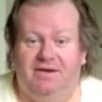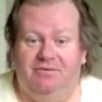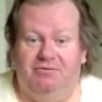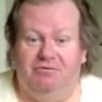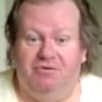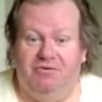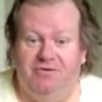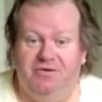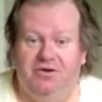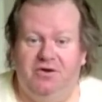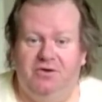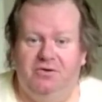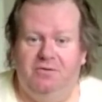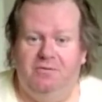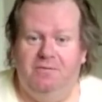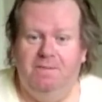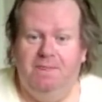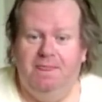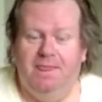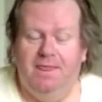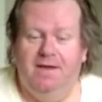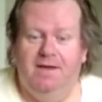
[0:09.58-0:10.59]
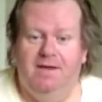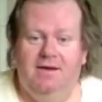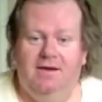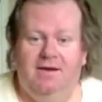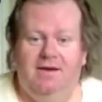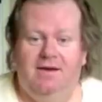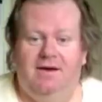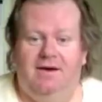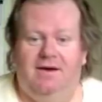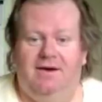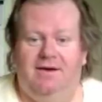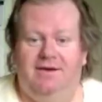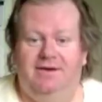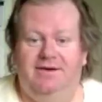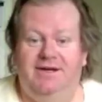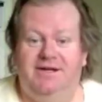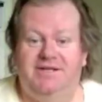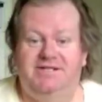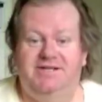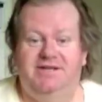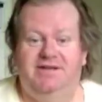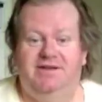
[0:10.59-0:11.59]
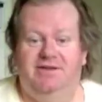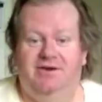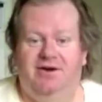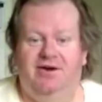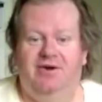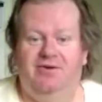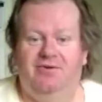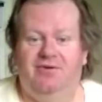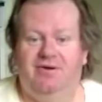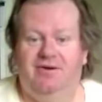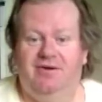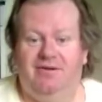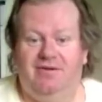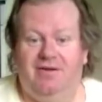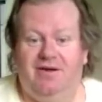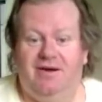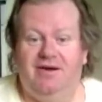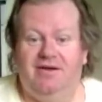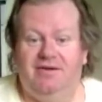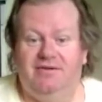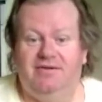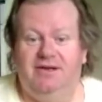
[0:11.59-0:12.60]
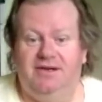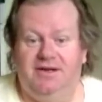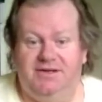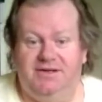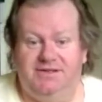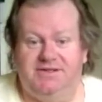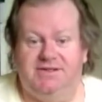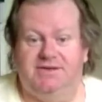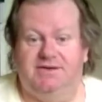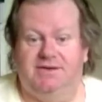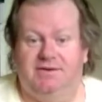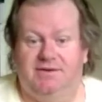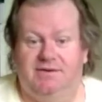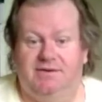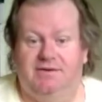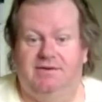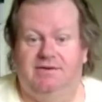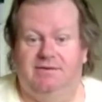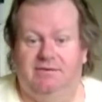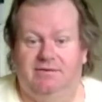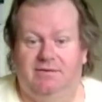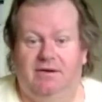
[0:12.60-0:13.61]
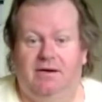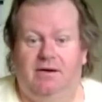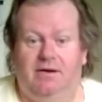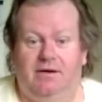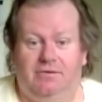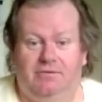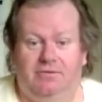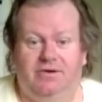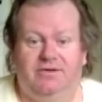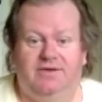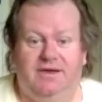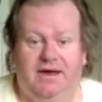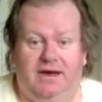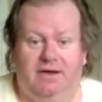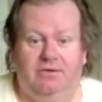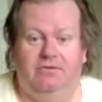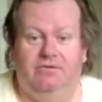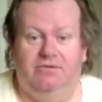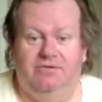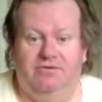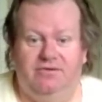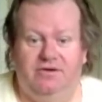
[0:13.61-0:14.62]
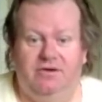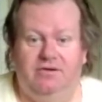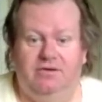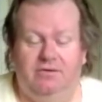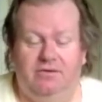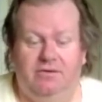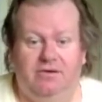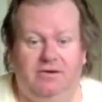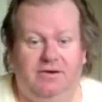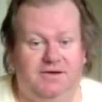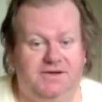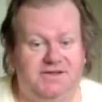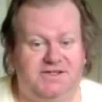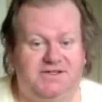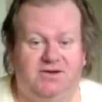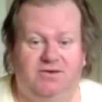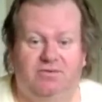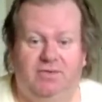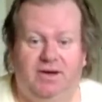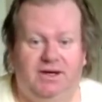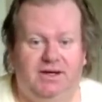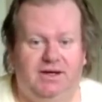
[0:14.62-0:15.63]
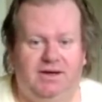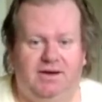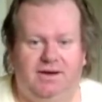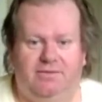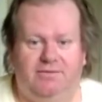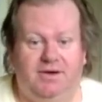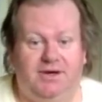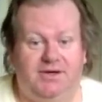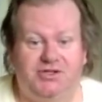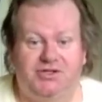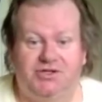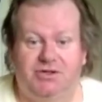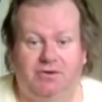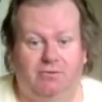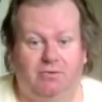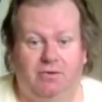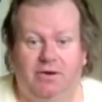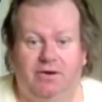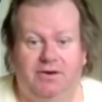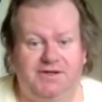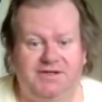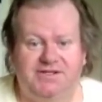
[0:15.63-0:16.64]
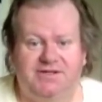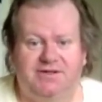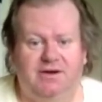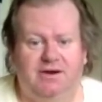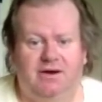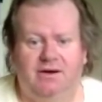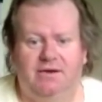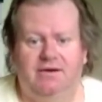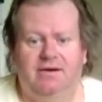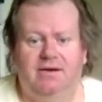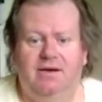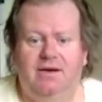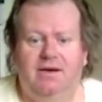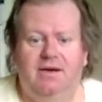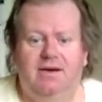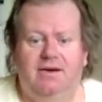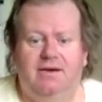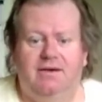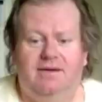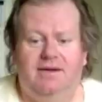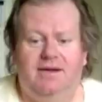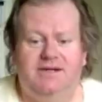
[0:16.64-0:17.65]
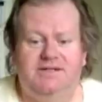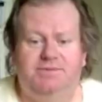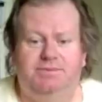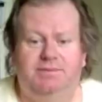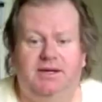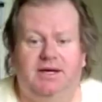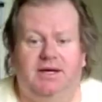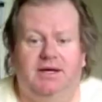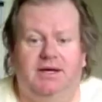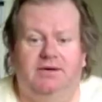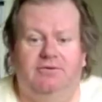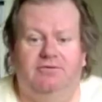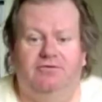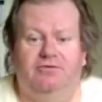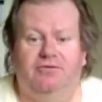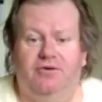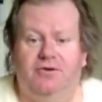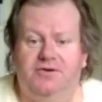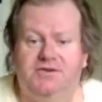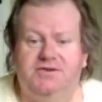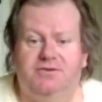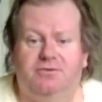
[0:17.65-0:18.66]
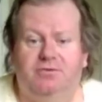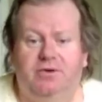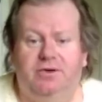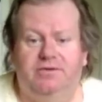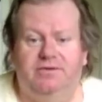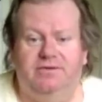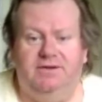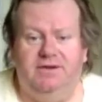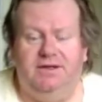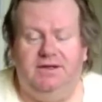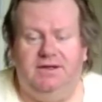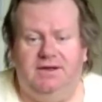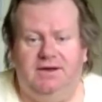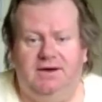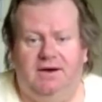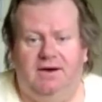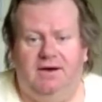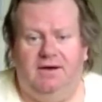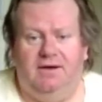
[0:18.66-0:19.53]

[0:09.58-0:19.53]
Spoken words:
review. Nixie, there were a lot of things wrong with that review, so many I'm not sure where to start. Let's begin first with the